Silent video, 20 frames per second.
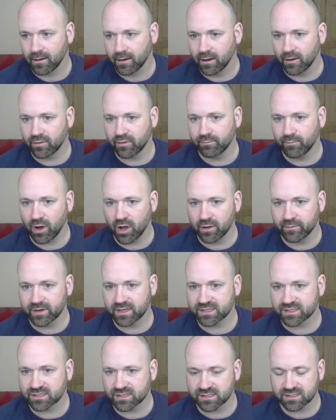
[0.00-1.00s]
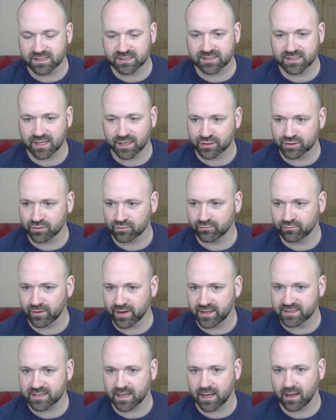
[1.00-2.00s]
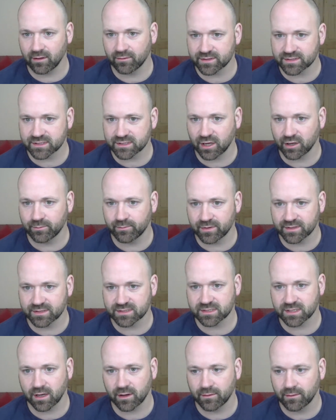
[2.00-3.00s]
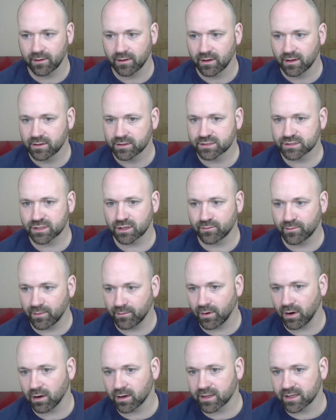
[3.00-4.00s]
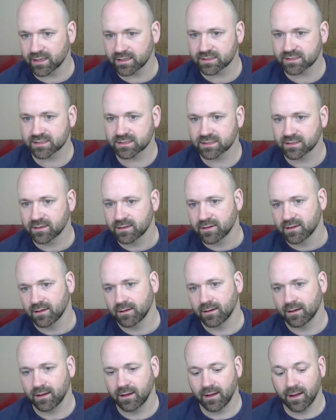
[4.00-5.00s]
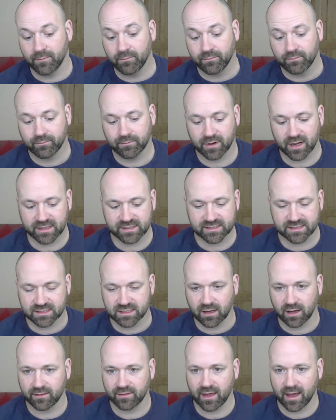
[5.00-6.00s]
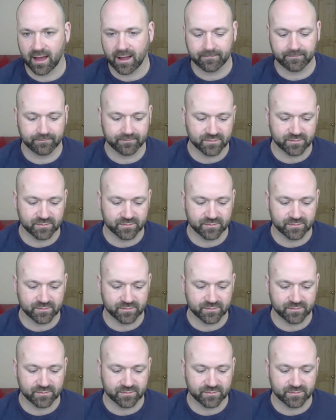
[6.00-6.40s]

At the moment, it's just essential retail that's open, so supermarkets, places like that.